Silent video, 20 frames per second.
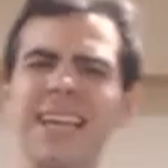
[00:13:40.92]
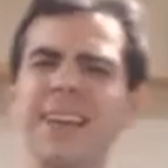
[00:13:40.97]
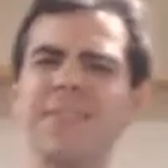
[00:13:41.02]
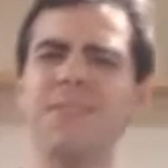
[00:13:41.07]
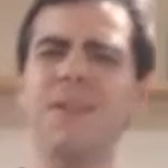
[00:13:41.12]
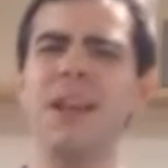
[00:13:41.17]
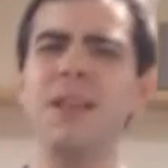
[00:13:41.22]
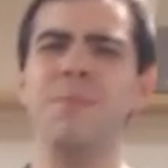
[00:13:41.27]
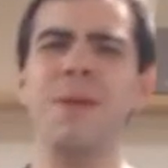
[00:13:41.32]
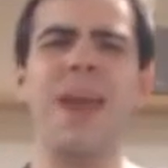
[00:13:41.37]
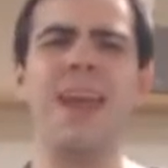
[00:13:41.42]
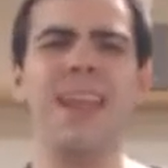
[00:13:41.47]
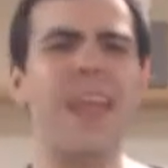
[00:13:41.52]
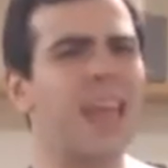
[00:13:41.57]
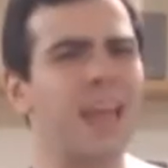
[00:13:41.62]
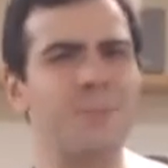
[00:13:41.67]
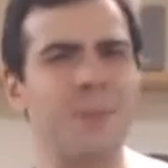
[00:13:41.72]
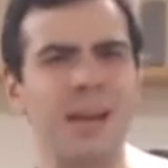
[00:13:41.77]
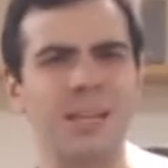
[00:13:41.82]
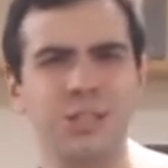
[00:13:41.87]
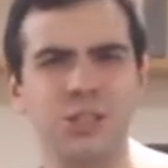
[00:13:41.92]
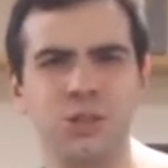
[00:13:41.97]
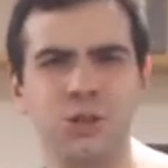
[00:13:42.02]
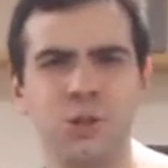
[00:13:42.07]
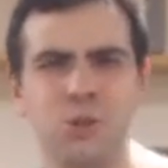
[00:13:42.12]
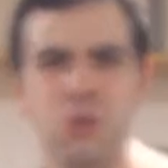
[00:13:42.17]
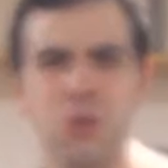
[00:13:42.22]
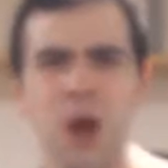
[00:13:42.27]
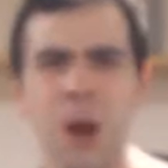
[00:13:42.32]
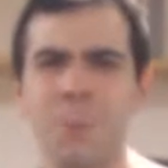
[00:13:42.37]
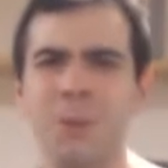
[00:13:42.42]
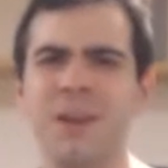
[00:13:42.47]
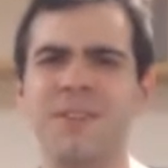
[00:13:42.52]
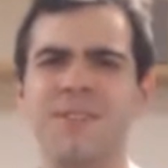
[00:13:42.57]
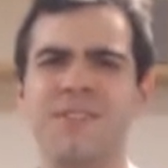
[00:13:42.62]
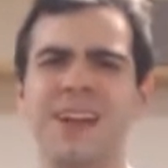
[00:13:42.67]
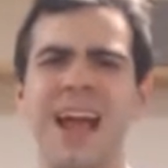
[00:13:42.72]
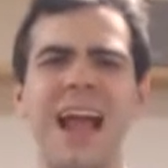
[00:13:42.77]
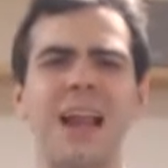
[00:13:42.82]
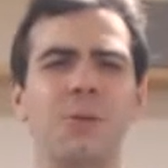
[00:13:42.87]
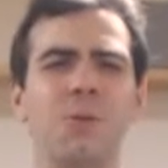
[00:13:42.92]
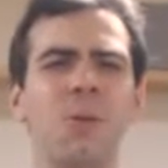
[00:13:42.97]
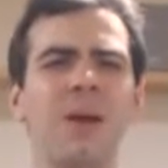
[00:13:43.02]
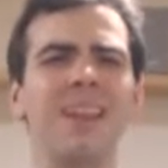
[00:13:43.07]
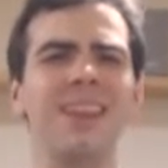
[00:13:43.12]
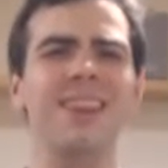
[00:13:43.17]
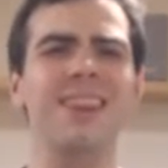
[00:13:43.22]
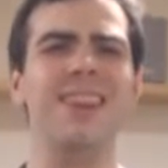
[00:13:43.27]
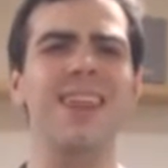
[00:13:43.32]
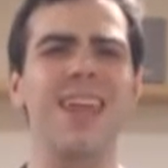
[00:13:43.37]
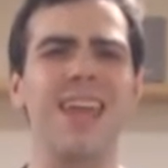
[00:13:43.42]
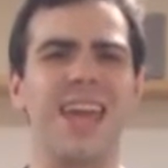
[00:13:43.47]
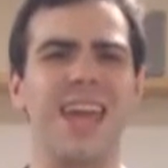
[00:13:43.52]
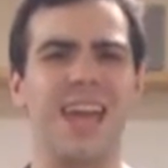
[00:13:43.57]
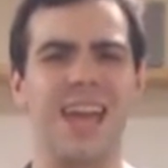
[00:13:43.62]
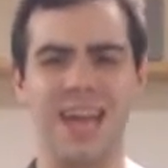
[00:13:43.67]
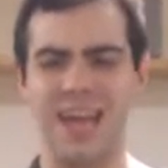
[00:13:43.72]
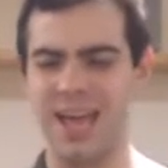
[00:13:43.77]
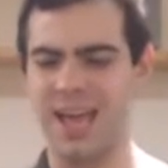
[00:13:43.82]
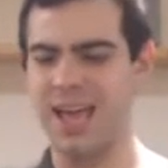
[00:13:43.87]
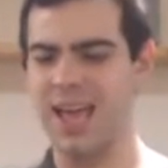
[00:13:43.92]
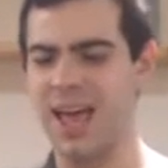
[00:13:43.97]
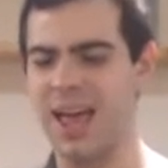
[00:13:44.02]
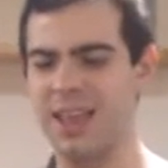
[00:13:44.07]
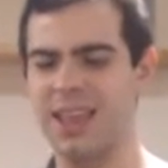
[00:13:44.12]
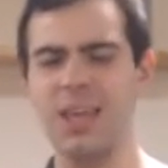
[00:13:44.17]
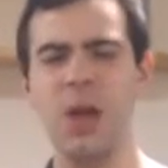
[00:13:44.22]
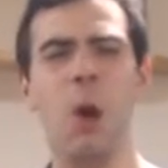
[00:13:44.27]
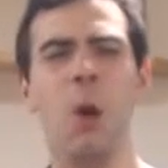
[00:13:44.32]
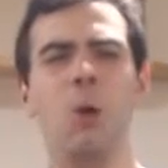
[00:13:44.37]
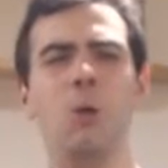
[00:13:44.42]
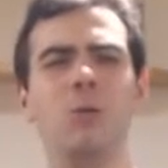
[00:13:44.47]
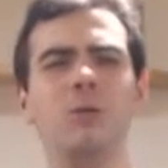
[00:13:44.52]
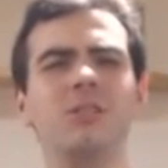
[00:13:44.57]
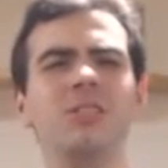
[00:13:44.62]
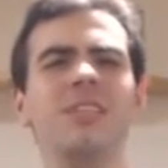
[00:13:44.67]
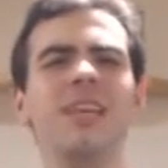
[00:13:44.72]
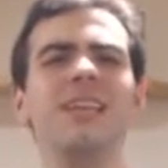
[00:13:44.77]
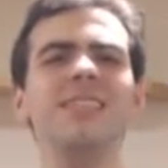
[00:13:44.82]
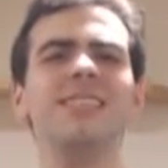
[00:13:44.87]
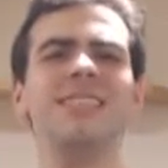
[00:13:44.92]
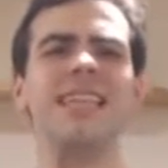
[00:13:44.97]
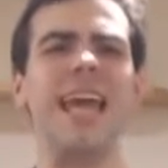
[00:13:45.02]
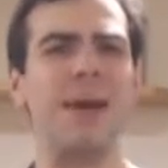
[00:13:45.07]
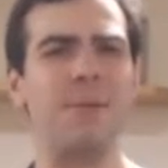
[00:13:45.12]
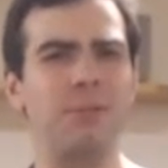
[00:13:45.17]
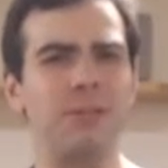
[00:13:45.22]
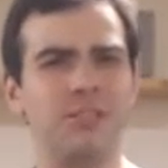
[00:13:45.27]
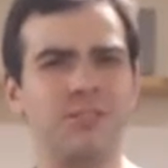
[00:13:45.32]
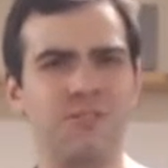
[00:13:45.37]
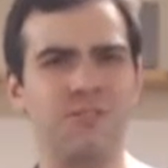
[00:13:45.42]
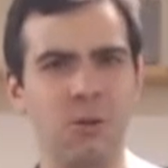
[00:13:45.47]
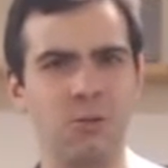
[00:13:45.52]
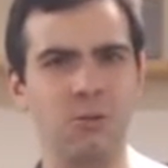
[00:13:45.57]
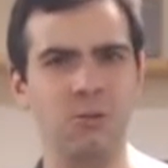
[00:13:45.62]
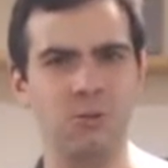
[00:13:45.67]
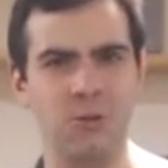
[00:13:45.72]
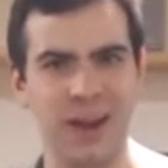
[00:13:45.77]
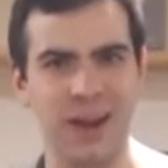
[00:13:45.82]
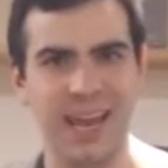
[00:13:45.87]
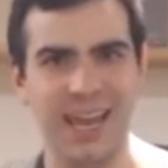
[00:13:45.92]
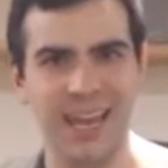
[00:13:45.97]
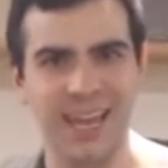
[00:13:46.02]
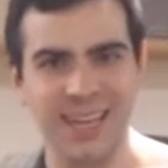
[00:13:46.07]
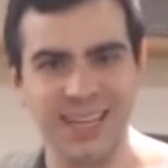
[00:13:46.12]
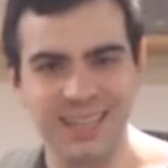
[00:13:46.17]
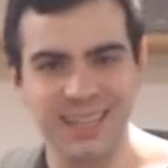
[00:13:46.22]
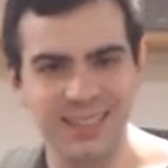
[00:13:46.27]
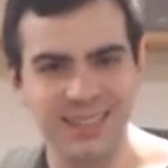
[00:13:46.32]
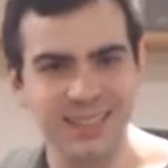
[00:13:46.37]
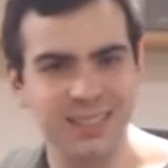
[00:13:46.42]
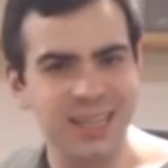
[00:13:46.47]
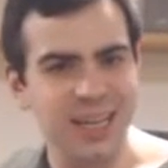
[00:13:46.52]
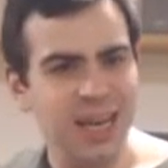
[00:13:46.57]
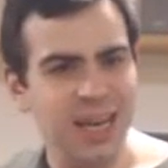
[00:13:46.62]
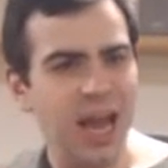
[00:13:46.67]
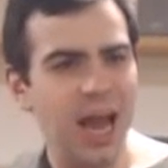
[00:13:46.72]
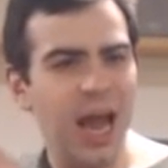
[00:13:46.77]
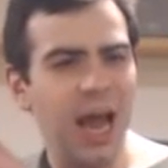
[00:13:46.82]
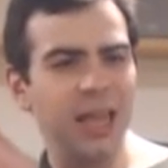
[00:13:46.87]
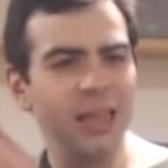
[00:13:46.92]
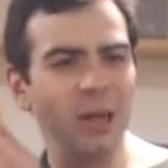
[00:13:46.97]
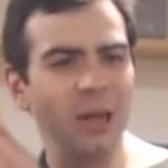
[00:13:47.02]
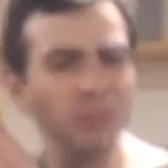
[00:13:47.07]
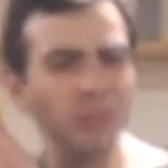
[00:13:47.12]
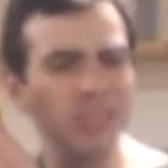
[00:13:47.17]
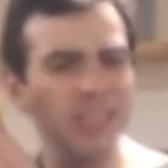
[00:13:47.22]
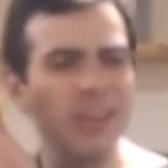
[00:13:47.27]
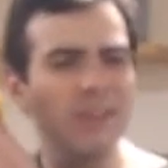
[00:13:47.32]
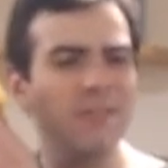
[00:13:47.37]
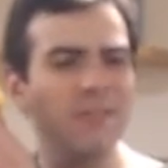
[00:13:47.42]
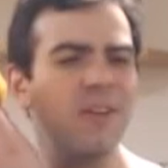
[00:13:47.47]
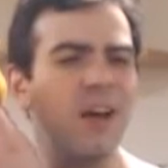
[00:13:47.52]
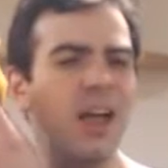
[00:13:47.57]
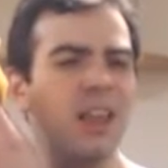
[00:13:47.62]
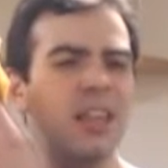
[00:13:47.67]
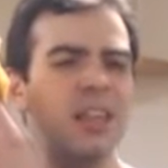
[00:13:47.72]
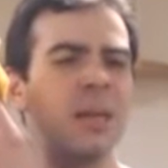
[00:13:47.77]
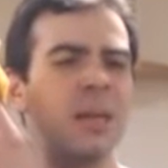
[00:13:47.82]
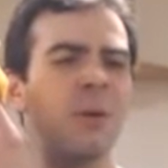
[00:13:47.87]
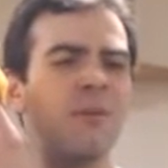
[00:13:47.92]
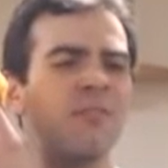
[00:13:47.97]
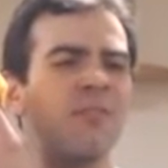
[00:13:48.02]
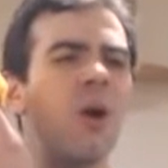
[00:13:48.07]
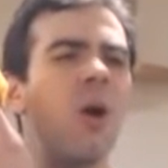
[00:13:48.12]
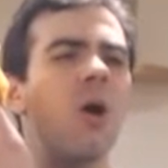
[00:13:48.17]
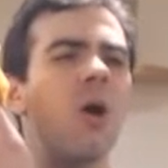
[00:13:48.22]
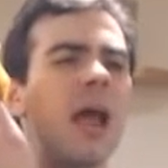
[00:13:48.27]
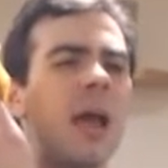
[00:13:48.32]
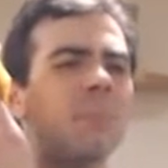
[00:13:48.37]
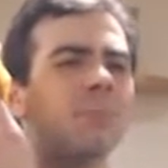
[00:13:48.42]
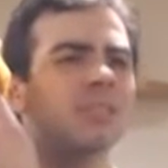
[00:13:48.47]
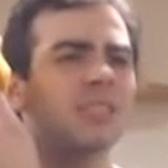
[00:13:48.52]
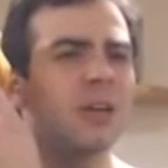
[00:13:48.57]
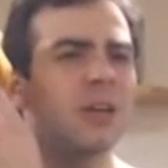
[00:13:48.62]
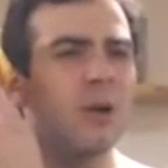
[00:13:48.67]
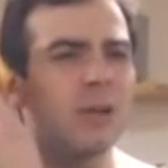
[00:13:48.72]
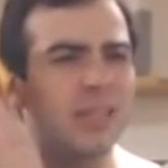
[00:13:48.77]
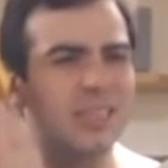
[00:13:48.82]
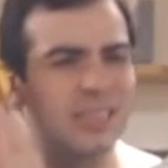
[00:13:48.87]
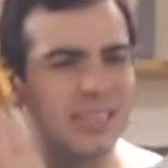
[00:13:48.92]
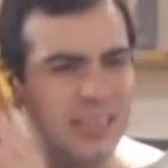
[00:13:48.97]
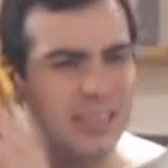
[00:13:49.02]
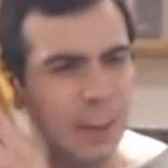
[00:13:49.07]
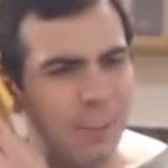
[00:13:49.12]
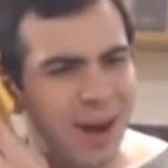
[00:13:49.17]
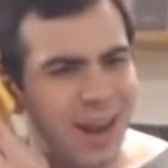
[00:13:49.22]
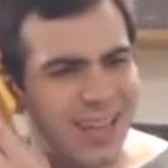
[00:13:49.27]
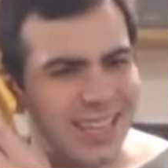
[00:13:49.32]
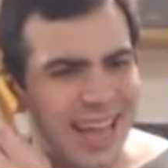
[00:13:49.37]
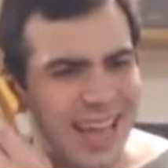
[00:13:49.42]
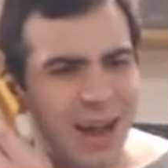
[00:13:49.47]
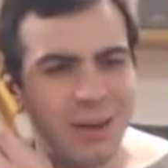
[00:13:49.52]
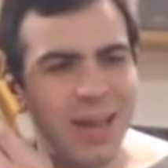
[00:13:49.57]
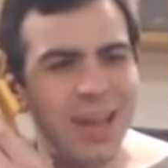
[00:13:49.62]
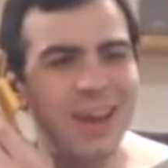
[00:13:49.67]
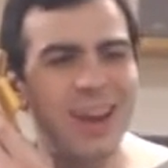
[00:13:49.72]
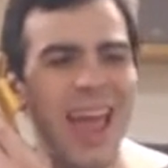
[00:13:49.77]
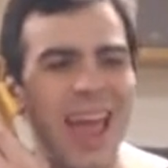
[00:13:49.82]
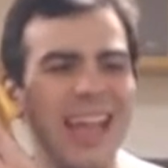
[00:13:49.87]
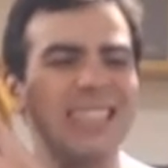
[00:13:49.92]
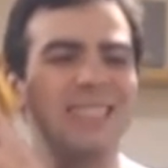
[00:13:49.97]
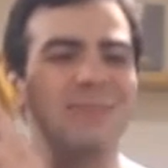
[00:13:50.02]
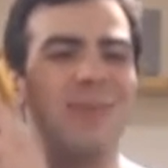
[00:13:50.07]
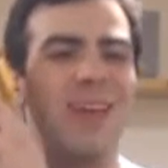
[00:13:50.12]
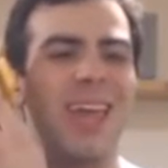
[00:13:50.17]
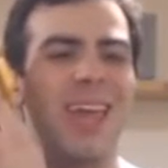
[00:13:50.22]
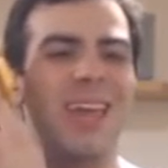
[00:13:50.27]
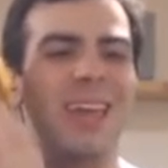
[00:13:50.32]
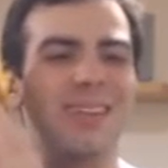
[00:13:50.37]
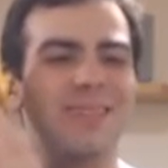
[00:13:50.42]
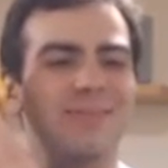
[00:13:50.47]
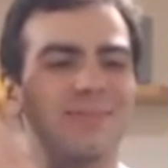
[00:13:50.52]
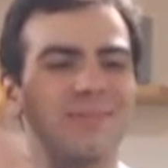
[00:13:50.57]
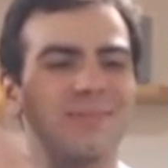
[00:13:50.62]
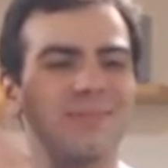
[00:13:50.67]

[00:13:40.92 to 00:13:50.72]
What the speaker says: Siegfried may have taken my shoe, but he forgot one thing. The old Chief sandwich phone trick. Hello, Chief. The number 4 episode is Somebody Down Here Hates Me.